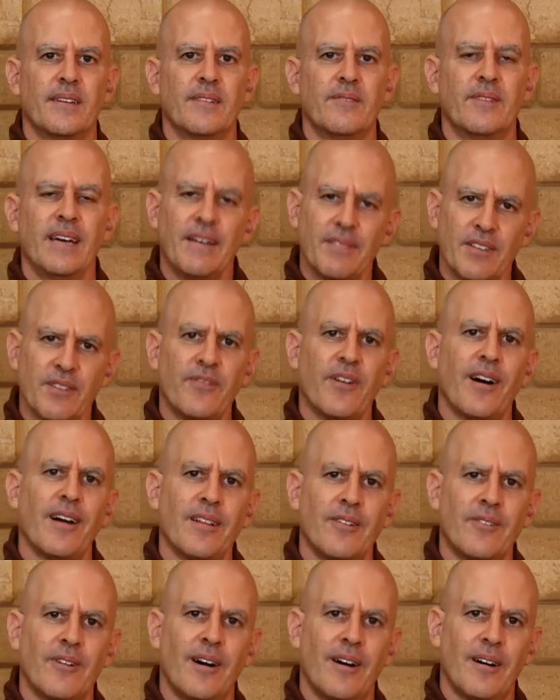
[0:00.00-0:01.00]
We have to
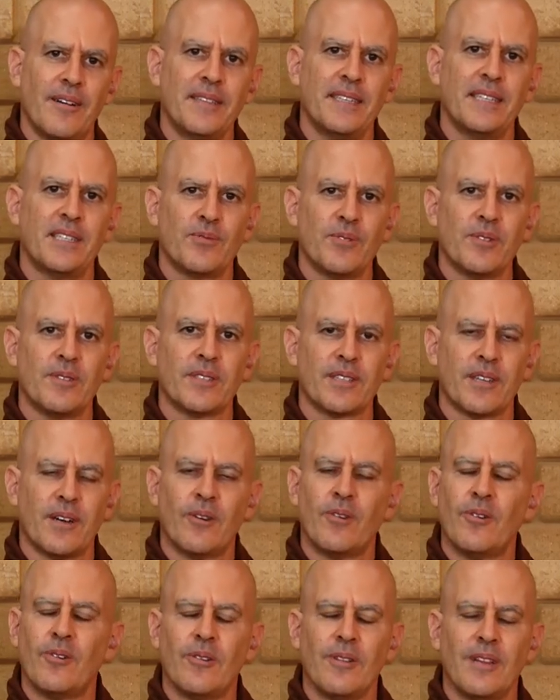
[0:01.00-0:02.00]
follow all these rules. Our
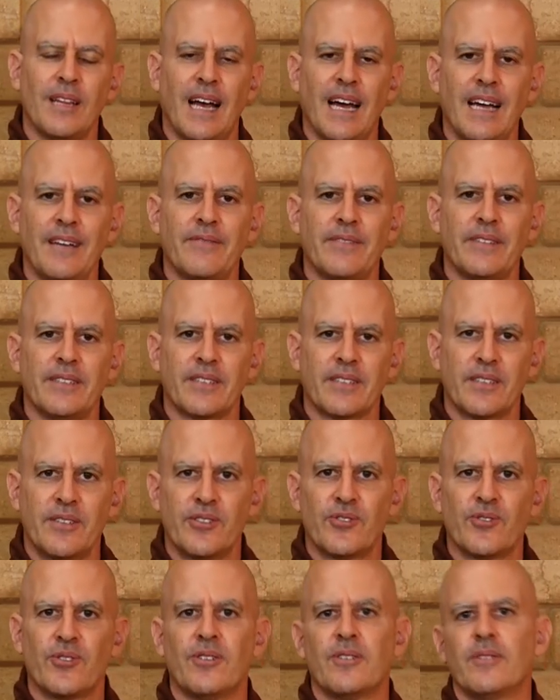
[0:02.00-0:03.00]
whole life is
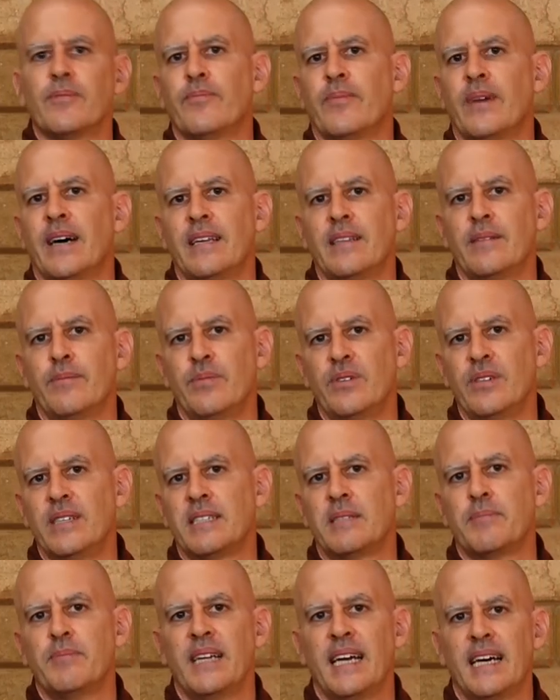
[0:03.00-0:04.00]
controlled by the
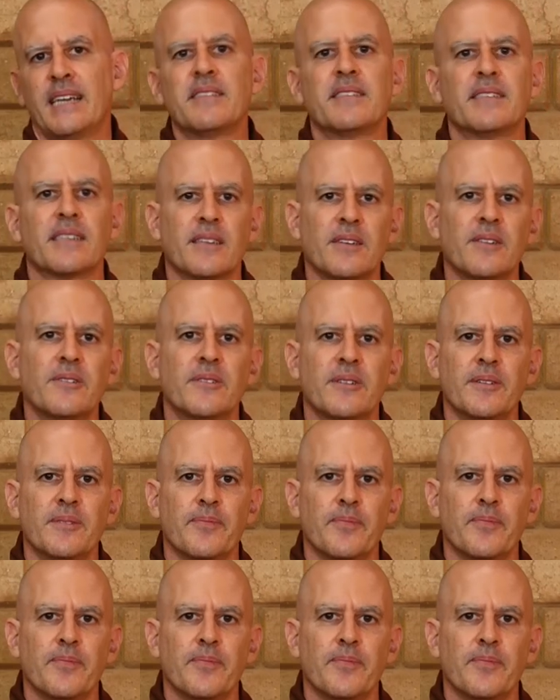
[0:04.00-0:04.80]
Buddhist monastic code.